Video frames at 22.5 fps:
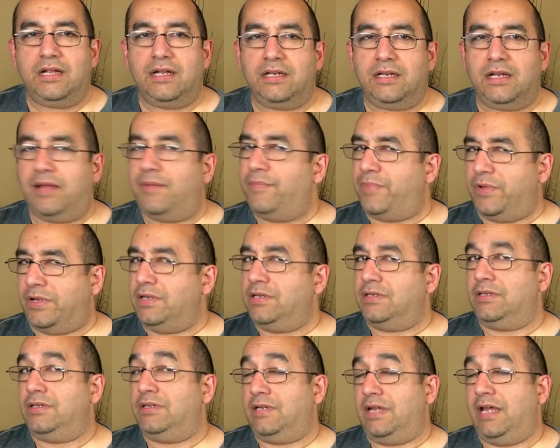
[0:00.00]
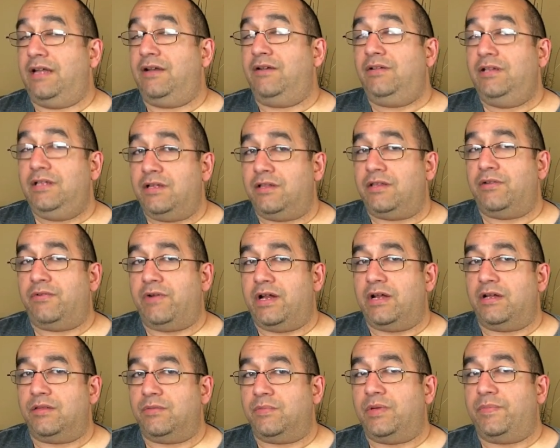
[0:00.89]
Not, but not only are they
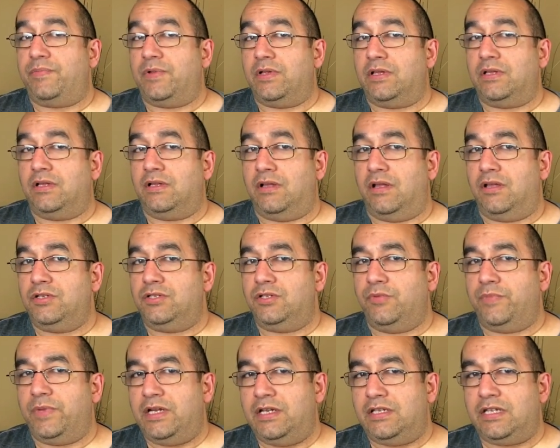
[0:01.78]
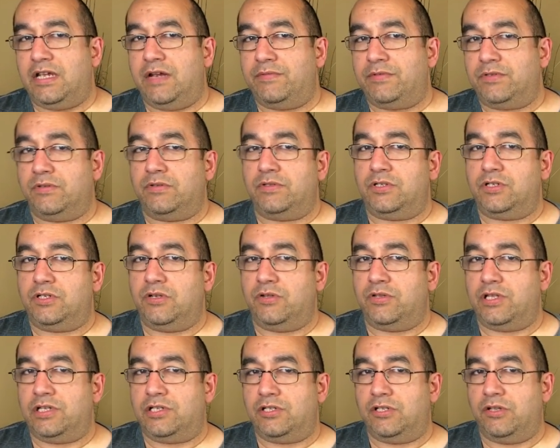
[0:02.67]
right on the beat, but also many times during the show,
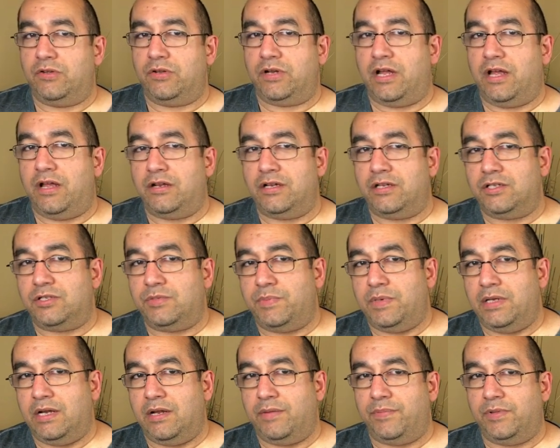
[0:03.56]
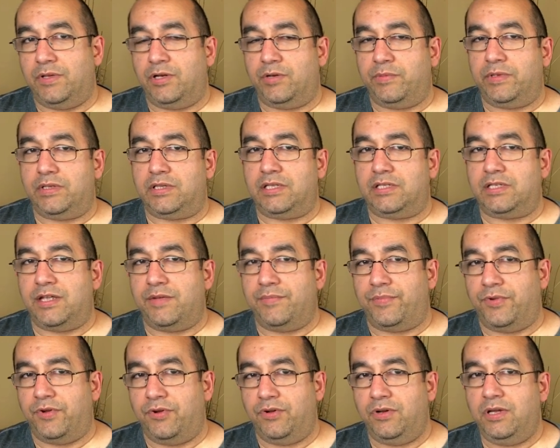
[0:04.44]
they slow down and speed up a little bit the
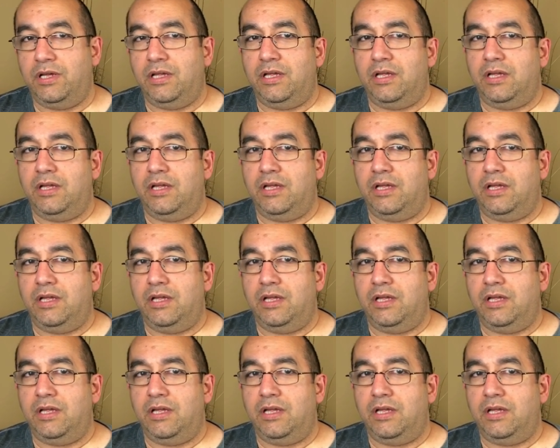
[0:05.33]
tempo,